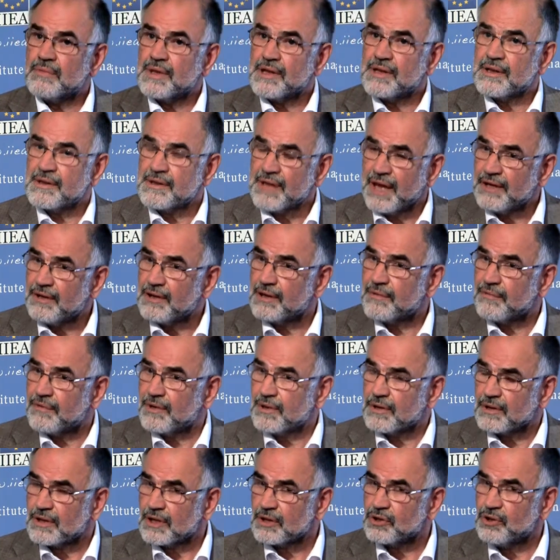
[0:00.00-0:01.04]
standards
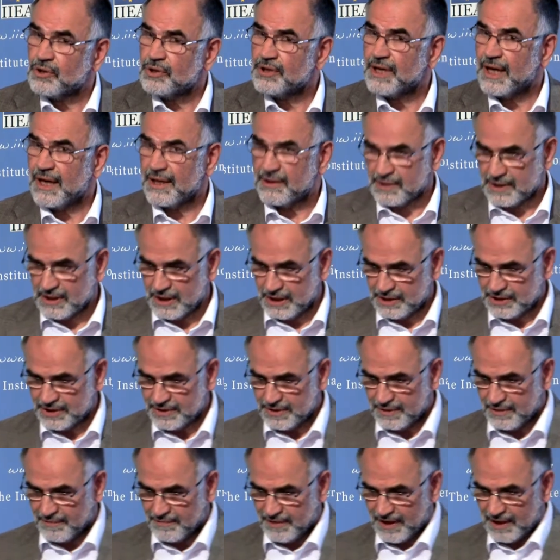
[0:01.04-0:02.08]
for good
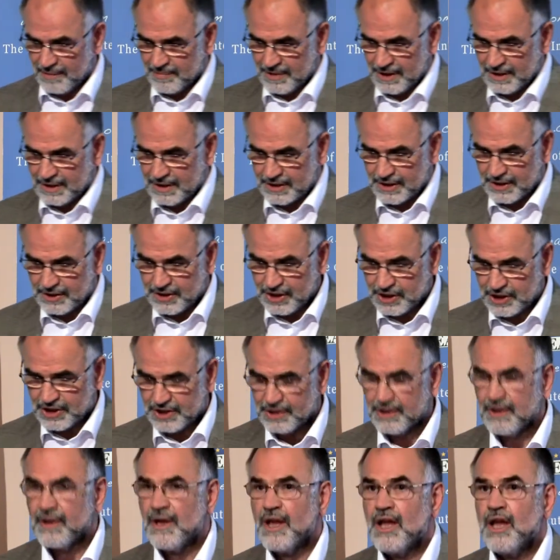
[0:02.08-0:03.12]
agricultural environmental
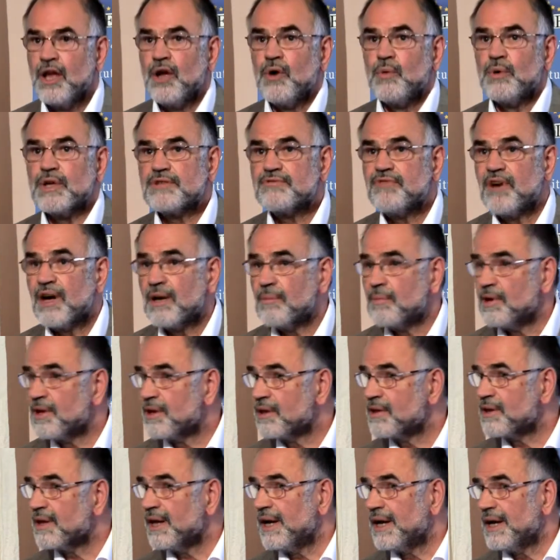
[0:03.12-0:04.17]
condition, which
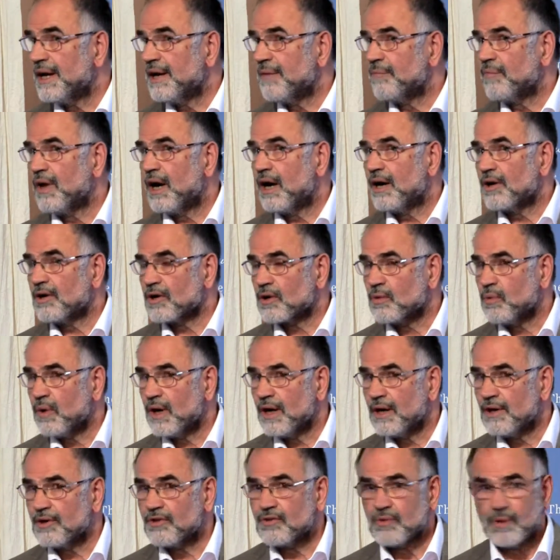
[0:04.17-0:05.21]
farmers are
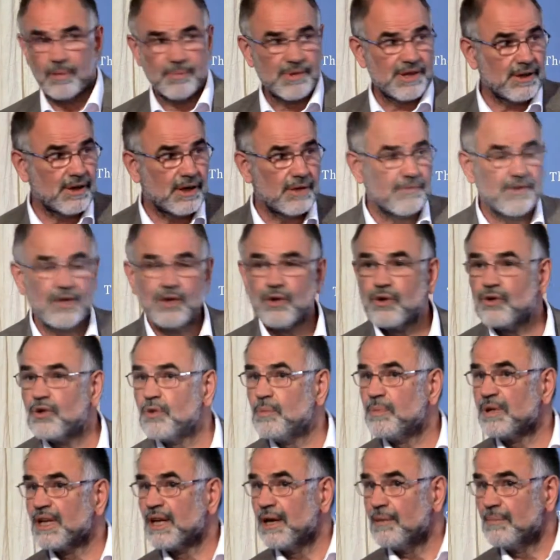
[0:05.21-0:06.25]
required to observe in order
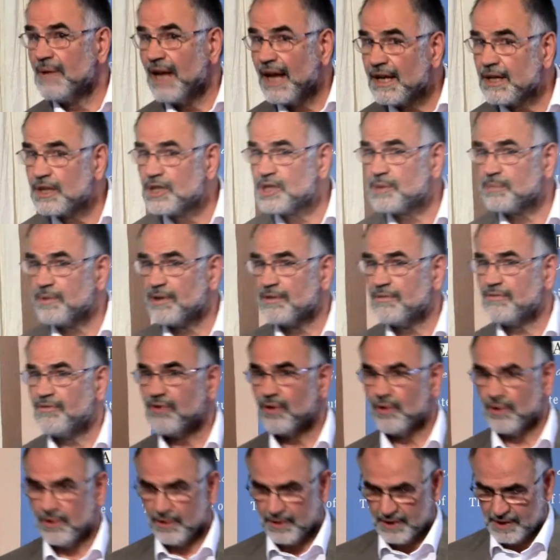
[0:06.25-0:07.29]
to become eligible
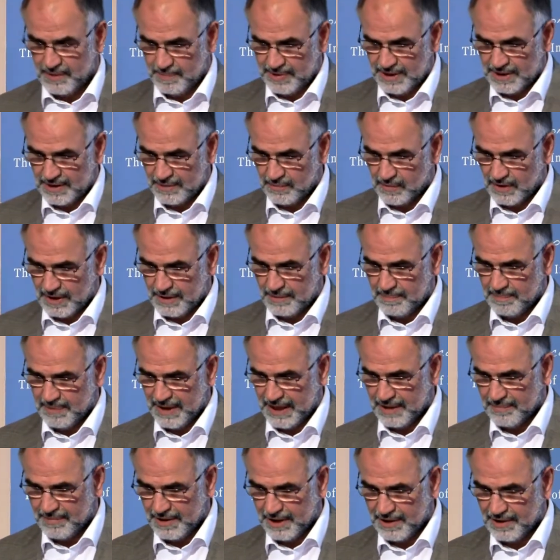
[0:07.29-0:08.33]
for the Pillar 1
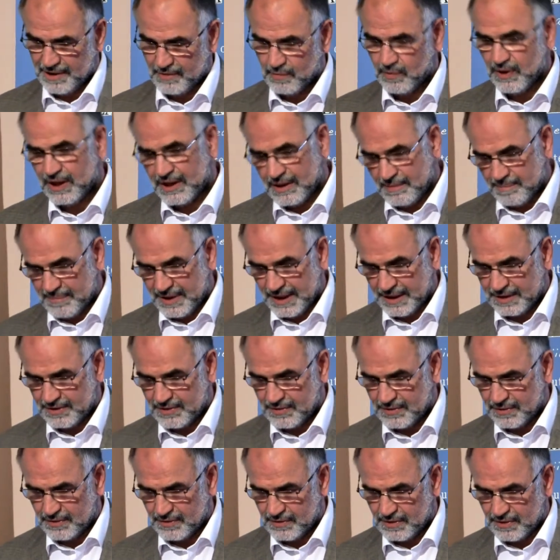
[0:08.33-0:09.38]
payments. And we'll come back
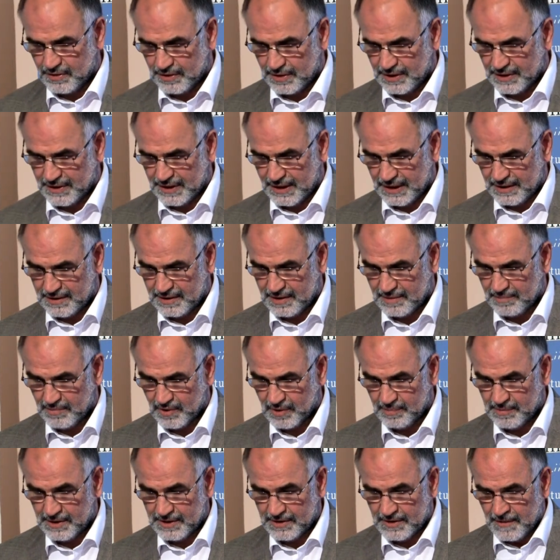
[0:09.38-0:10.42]
to look at that in a
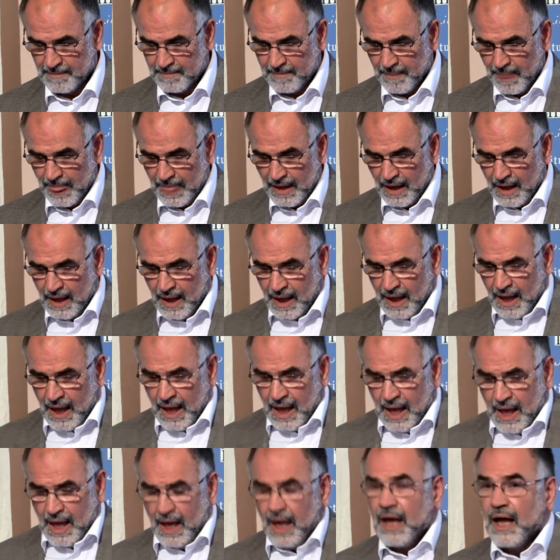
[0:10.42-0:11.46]
moment.
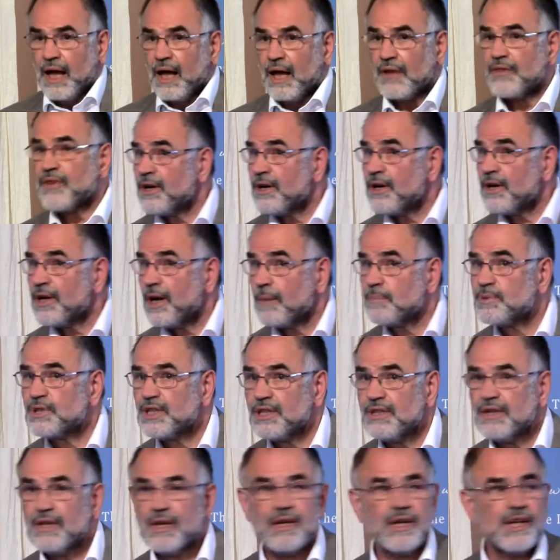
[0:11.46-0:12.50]
A third
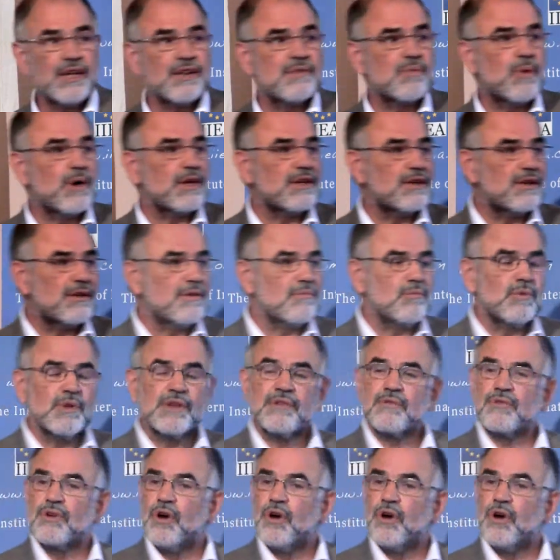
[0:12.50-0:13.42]
option is what was